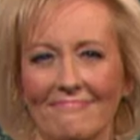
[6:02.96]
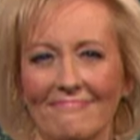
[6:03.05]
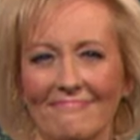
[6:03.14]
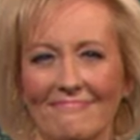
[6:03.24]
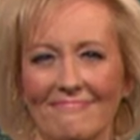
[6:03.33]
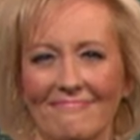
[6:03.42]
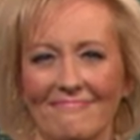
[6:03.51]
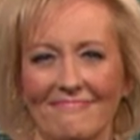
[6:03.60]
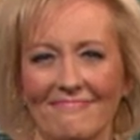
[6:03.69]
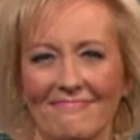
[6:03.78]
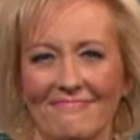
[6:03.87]

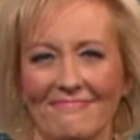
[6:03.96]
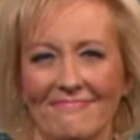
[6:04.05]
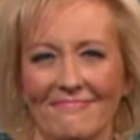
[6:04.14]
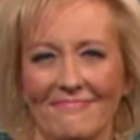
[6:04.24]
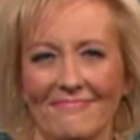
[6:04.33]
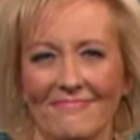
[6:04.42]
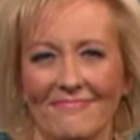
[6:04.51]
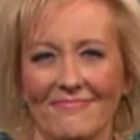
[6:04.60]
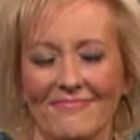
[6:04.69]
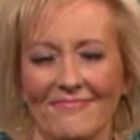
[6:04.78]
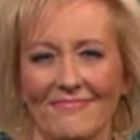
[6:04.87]

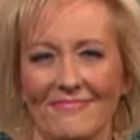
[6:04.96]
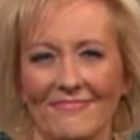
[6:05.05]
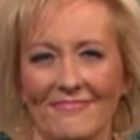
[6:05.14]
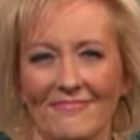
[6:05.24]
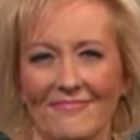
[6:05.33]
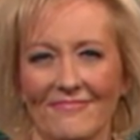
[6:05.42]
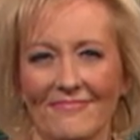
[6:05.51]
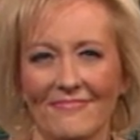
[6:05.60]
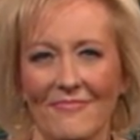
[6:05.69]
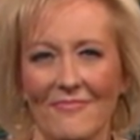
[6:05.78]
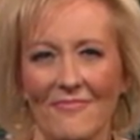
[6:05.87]

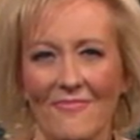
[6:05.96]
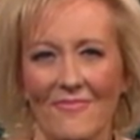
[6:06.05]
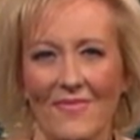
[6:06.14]
No words are spoken by the person on screen.